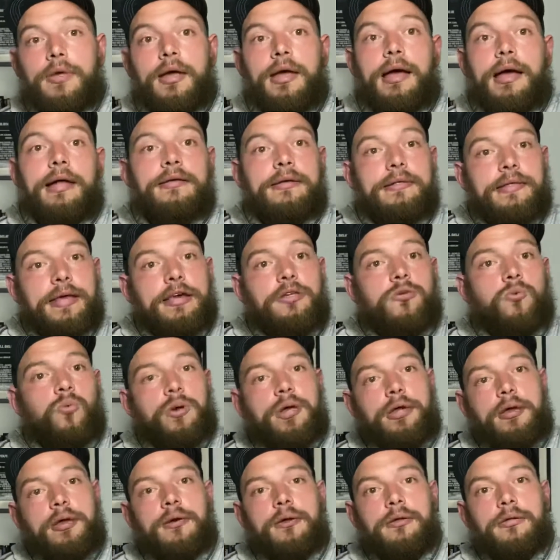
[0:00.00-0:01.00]
And the next
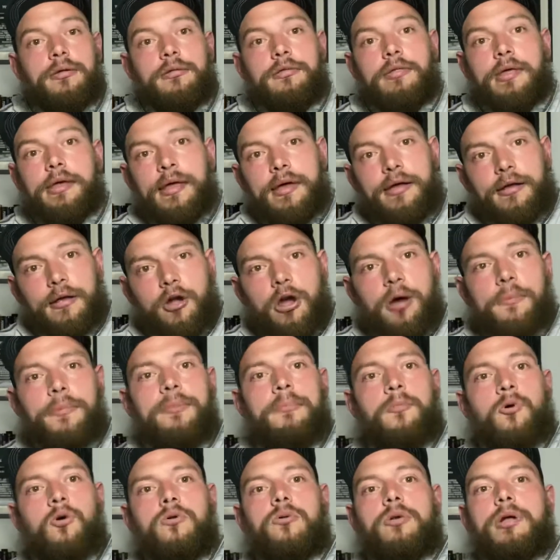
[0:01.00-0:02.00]
week they get a couple
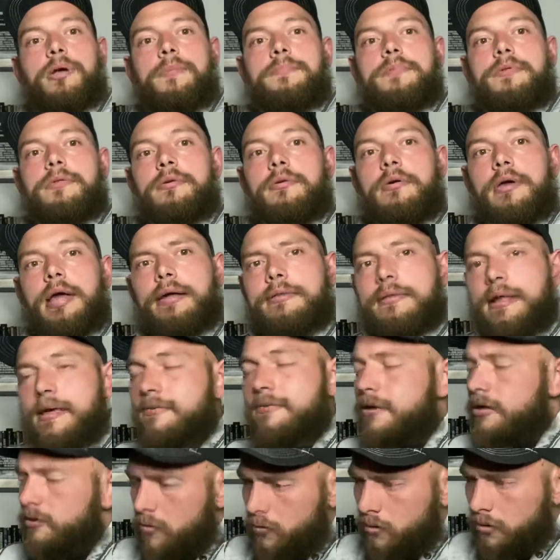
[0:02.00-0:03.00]
more reps and they'll say,
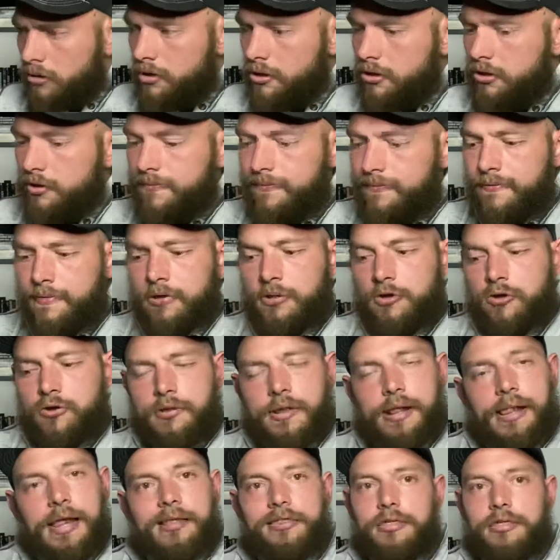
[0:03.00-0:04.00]
look, you
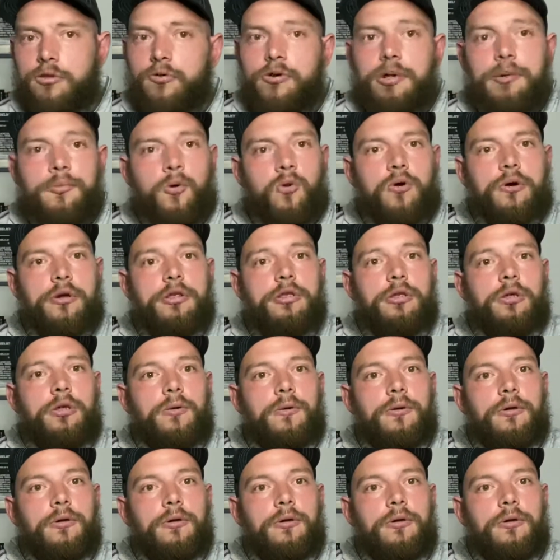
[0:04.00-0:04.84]
still had 3 more in you.